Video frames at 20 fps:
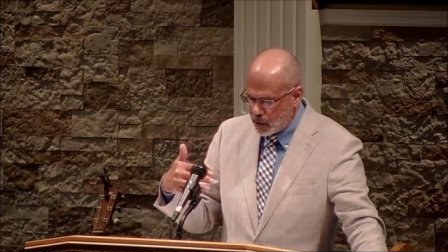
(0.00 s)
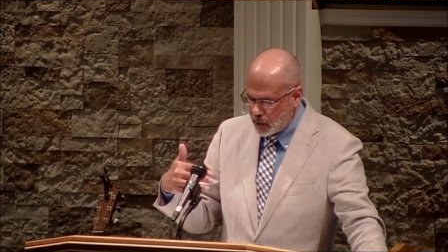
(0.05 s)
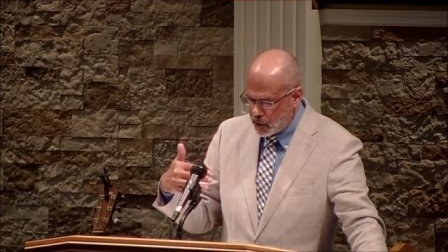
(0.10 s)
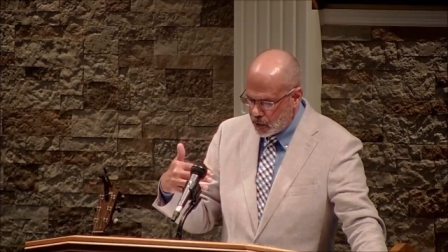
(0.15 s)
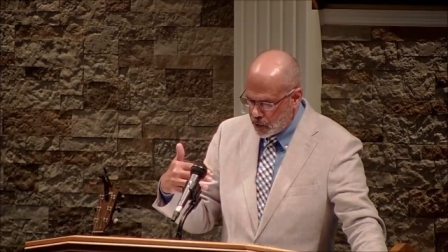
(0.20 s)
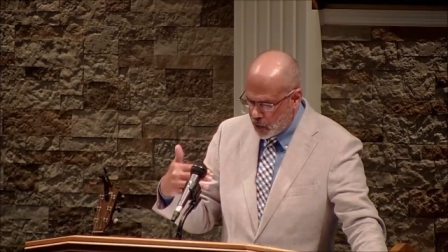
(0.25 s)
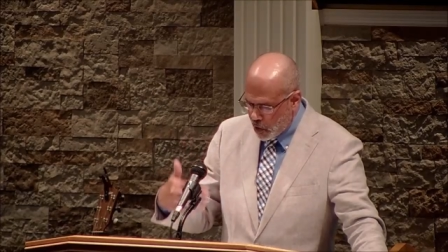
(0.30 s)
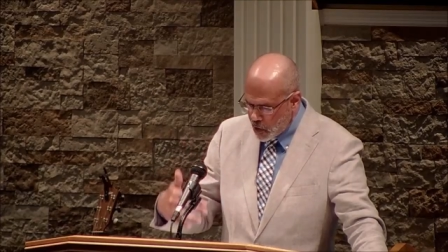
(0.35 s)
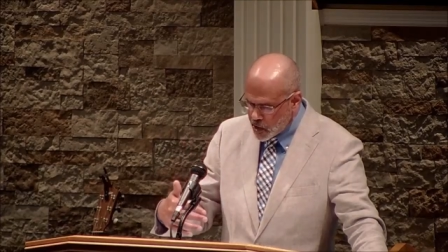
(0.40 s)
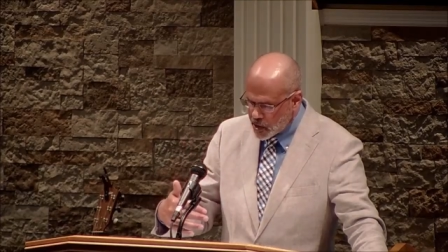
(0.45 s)

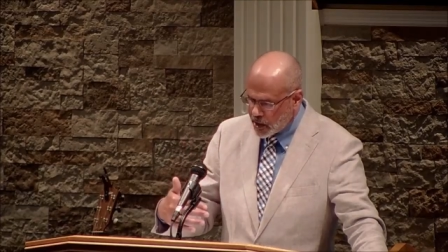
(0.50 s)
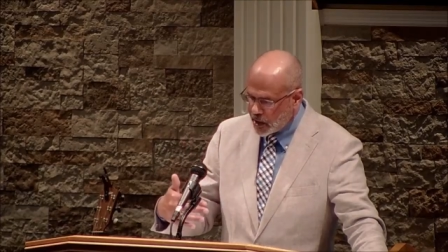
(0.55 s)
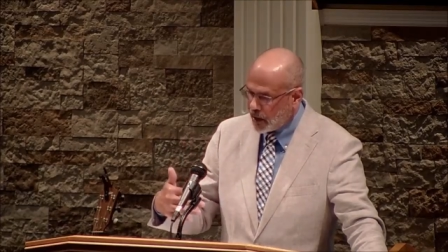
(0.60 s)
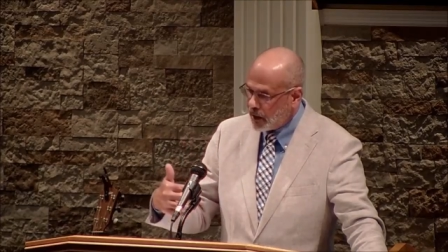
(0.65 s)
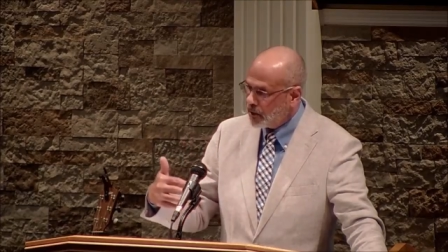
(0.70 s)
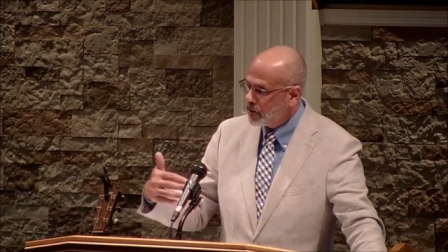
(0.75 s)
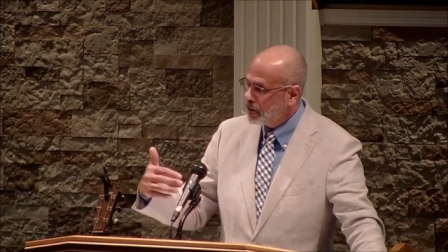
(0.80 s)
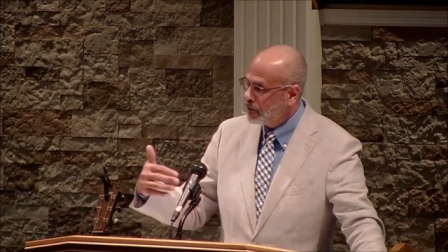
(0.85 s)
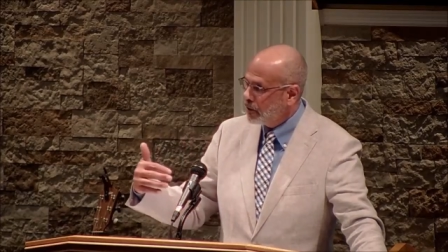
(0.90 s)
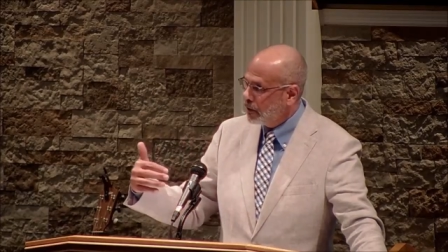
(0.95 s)

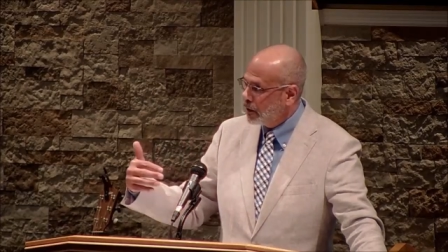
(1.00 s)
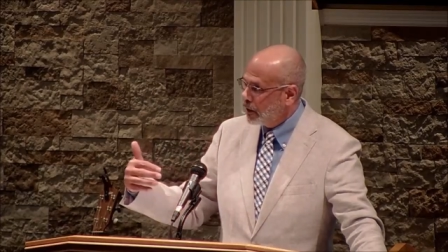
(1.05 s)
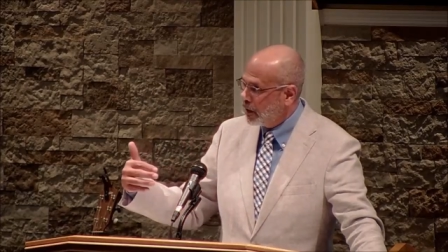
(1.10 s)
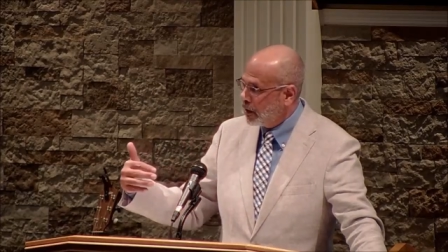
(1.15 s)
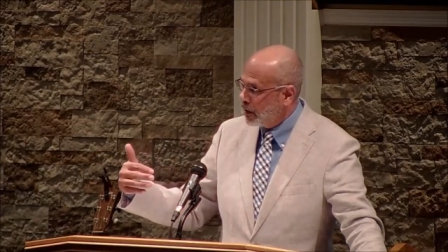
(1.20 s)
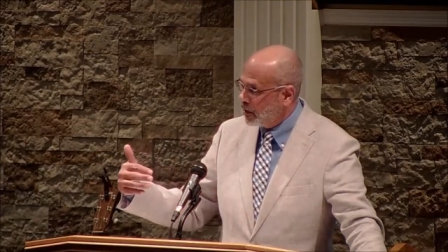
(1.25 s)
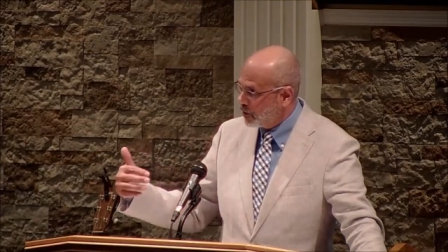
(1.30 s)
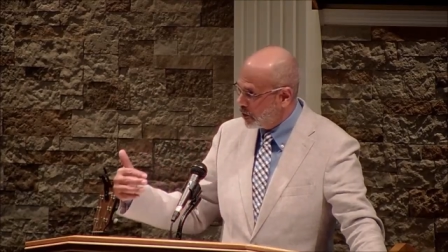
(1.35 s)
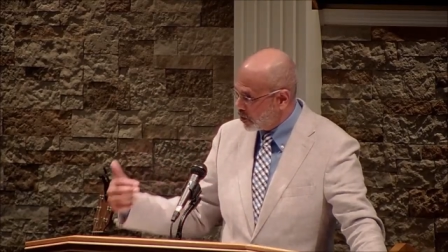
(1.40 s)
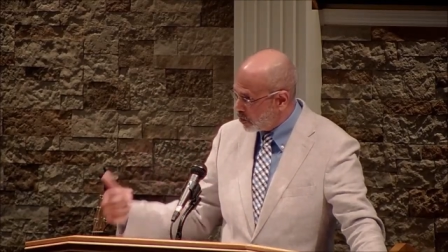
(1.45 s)
Tertius
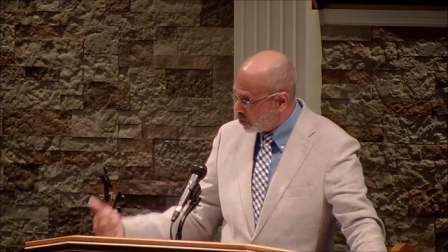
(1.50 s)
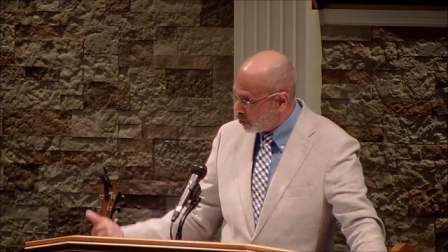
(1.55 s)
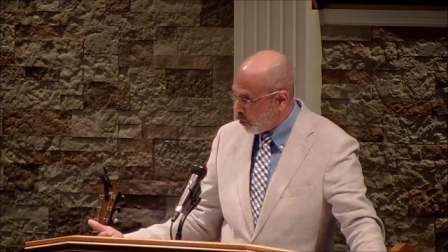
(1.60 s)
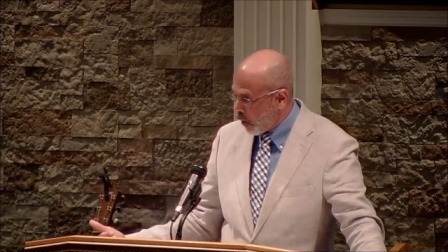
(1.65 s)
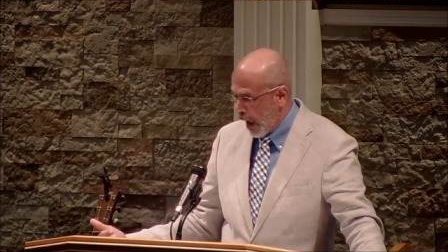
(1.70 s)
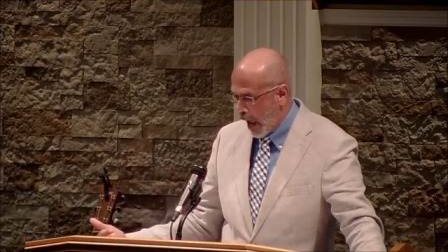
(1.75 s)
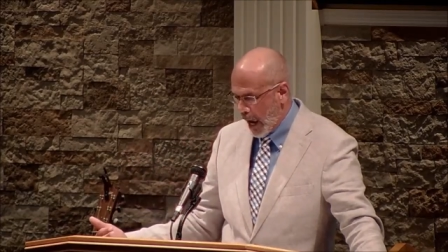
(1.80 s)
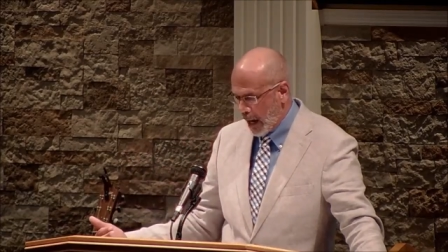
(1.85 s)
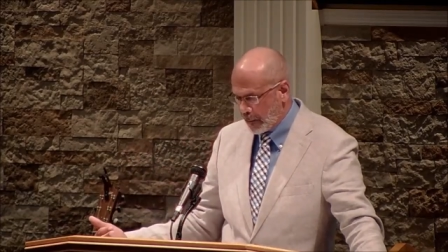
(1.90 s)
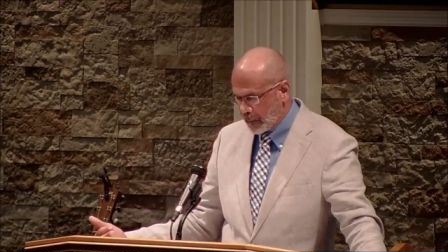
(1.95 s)
is the
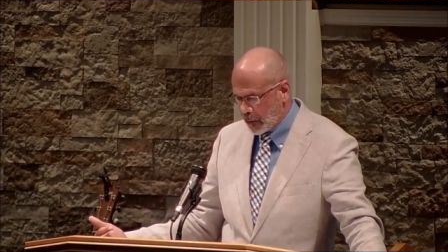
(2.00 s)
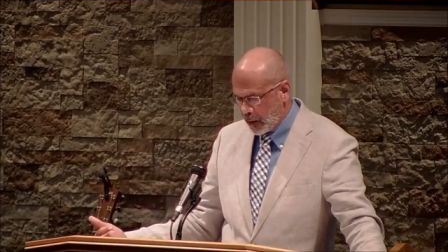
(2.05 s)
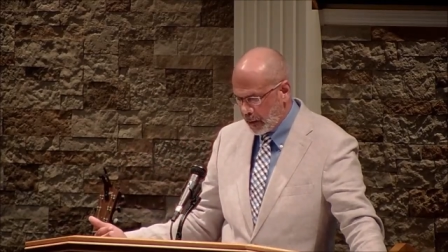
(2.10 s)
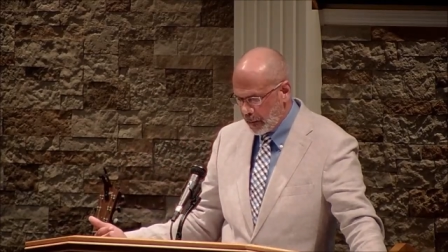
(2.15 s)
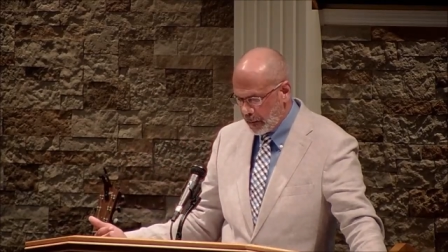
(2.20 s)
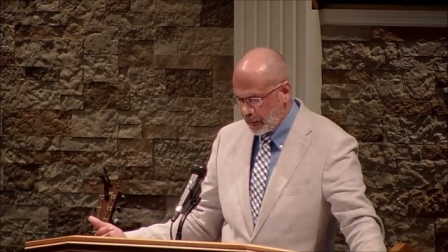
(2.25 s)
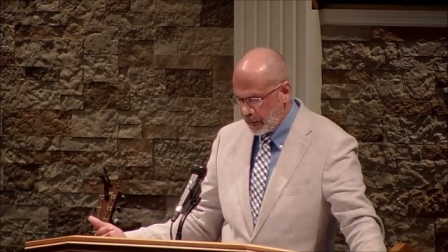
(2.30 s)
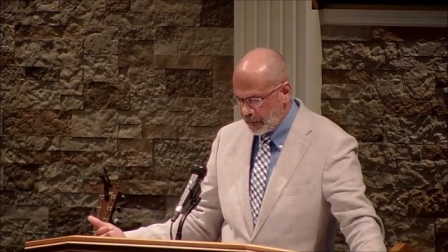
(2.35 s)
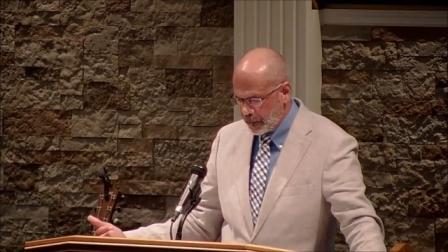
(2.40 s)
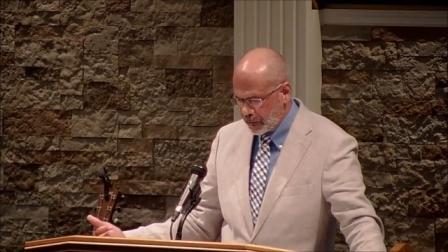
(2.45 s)
scribe,
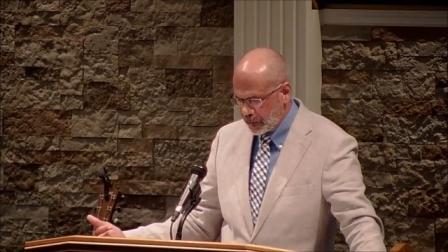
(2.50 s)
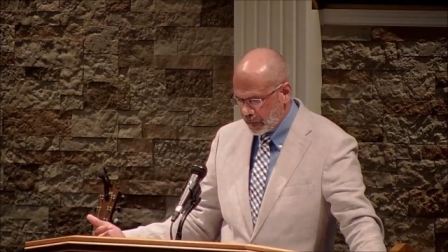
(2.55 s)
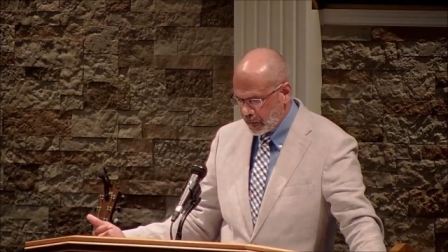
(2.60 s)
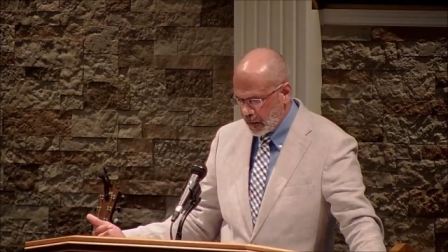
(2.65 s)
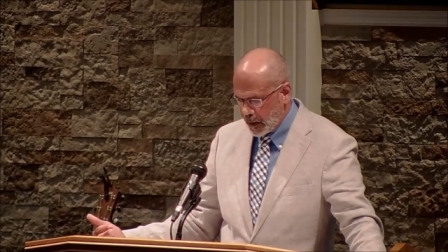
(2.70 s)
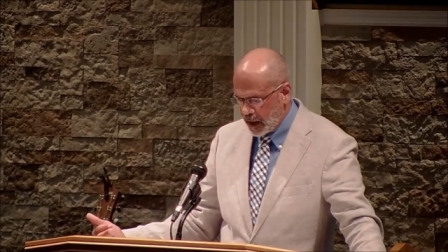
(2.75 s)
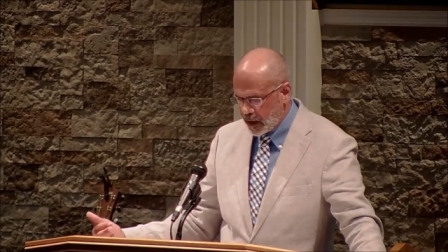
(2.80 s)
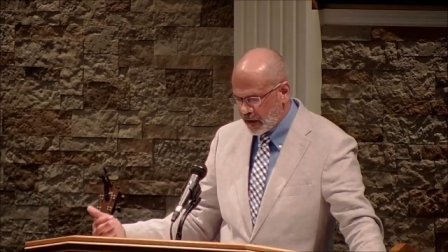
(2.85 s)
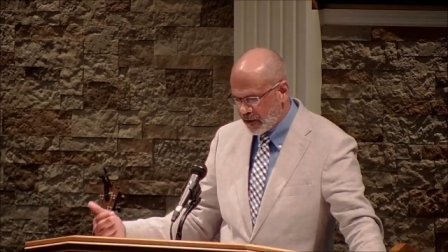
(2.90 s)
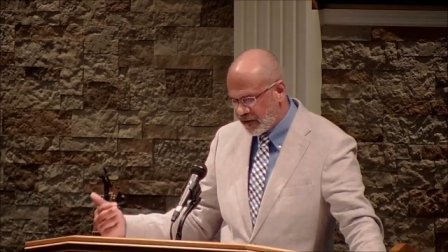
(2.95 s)

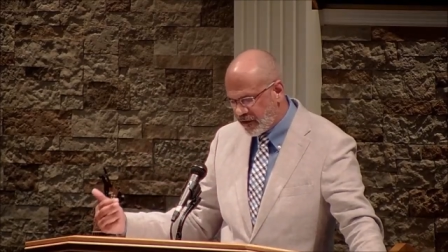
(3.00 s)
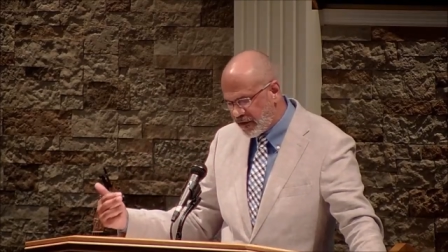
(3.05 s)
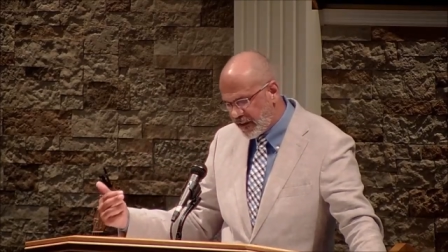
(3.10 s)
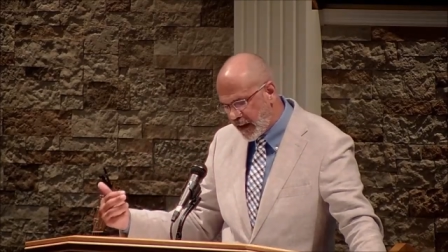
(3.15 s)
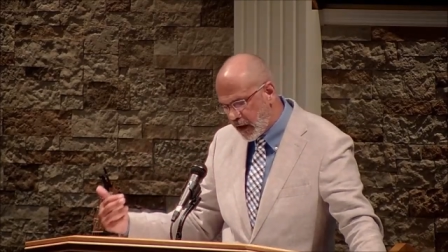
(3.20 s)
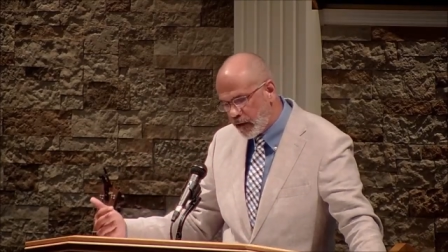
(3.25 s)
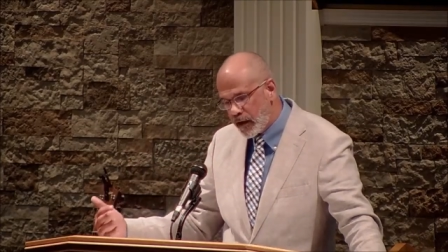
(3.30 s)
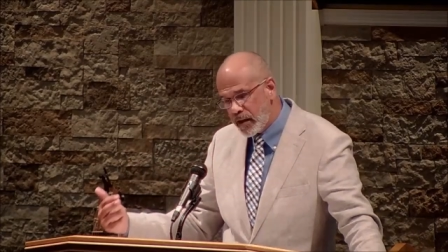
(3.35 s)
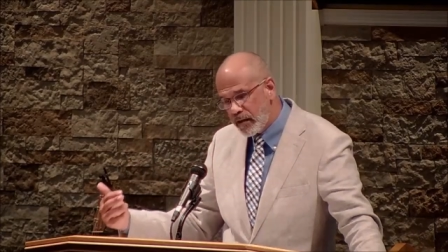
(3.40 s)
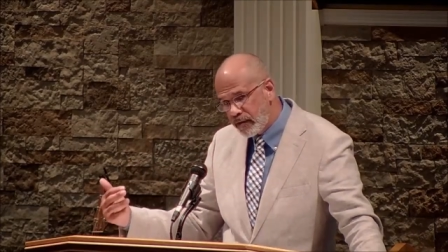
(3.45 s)
and a
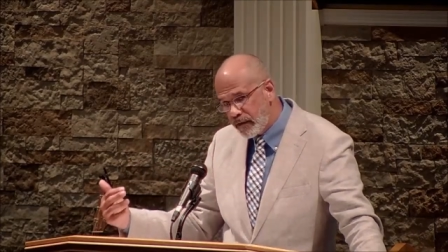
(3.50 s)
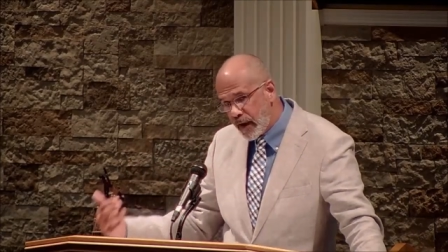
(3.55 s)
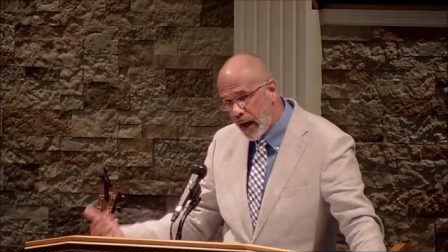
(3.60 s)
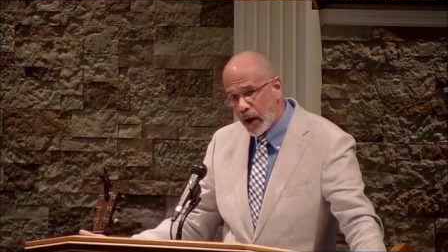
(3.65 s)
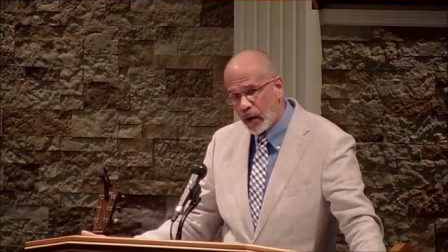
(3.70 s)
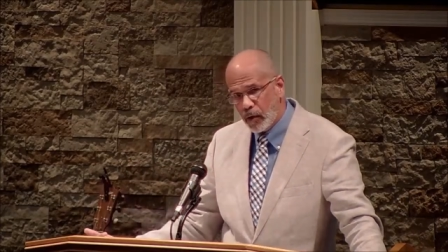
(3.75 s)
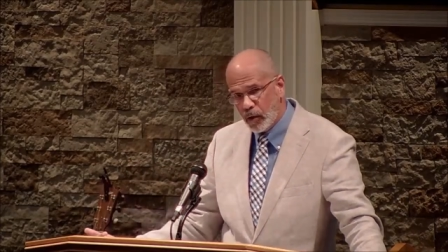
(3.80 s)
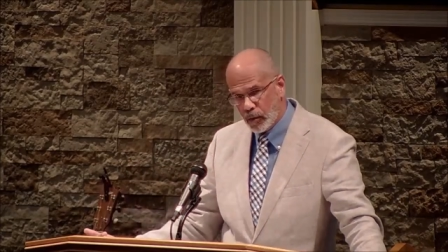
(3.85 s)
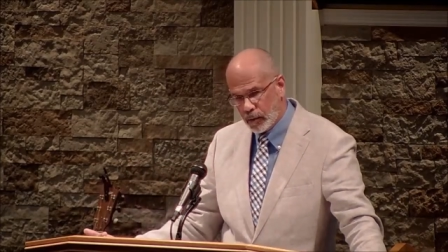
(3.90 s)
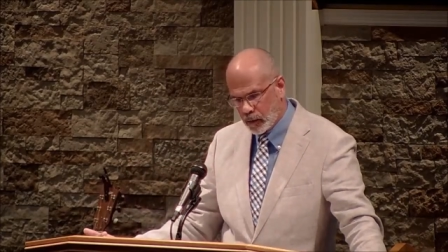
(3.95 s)
very
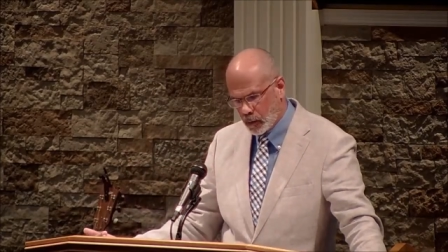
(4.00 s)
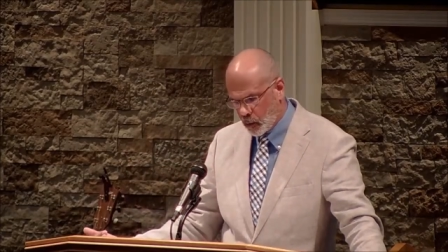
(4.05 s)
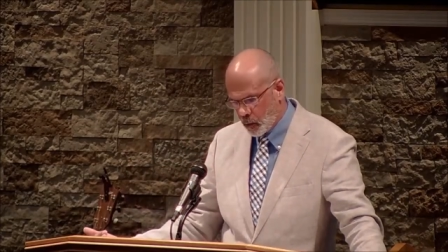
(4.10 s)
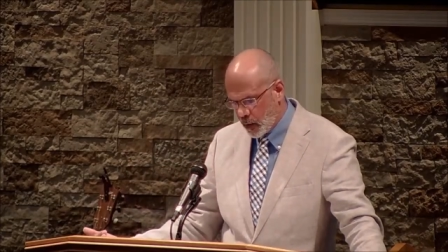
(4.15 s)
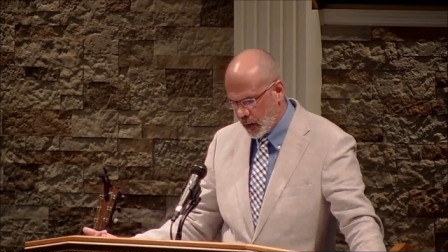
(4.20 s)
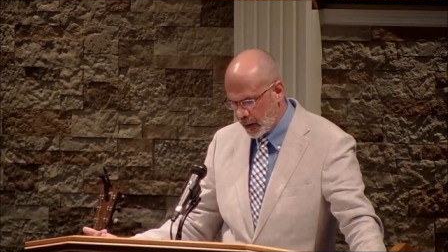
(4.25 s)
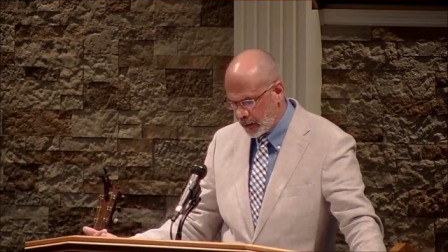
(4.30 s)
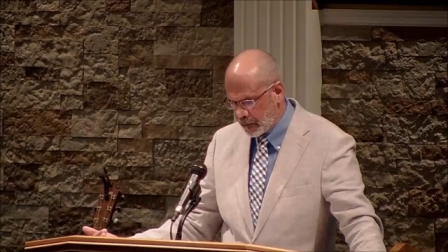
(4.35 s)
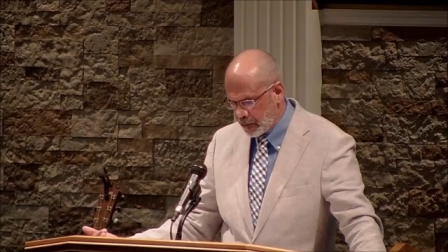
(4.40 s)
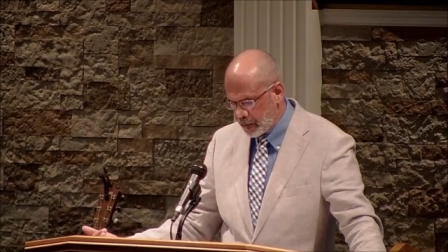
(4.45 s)
valuable
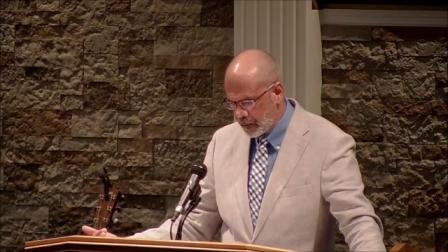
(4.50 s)
one.